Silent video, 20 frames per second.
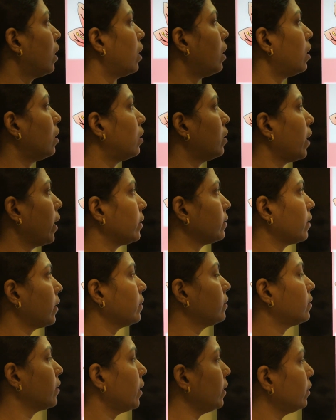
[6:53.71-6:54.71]
As I
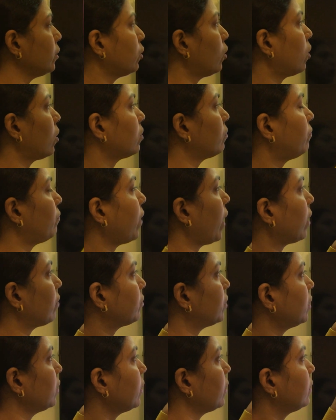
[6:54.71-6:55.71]
said, your
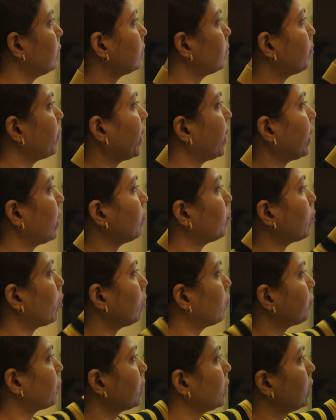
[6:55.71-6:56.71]
flower is made up
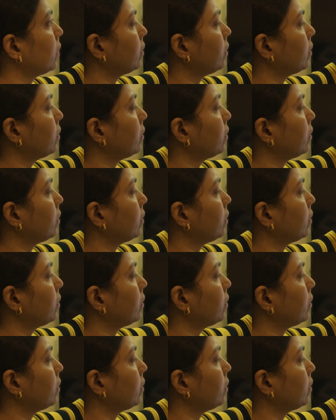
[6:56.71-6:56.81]
of